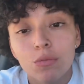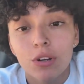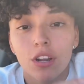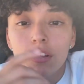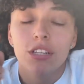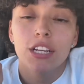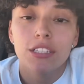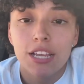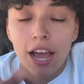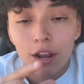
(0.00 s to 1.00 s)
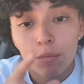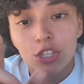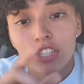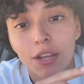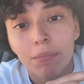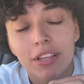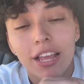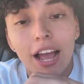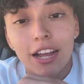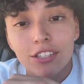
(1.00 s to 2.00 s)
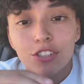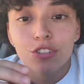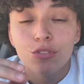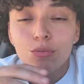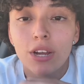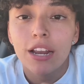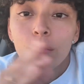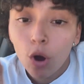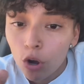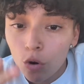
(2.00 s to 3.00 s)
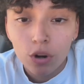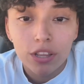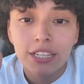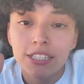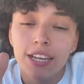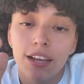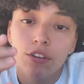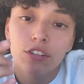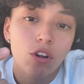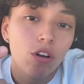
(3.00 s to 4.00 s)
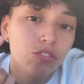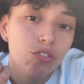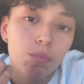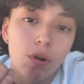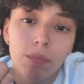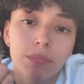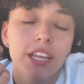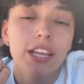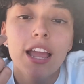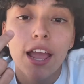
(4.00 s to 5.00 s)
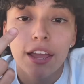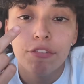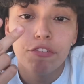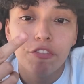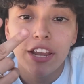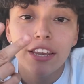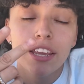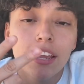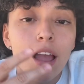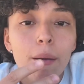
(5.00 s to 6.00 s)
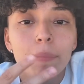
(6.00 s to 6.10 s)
another thing to add with shaping that has to kind of all correlate together is also prompting and fading,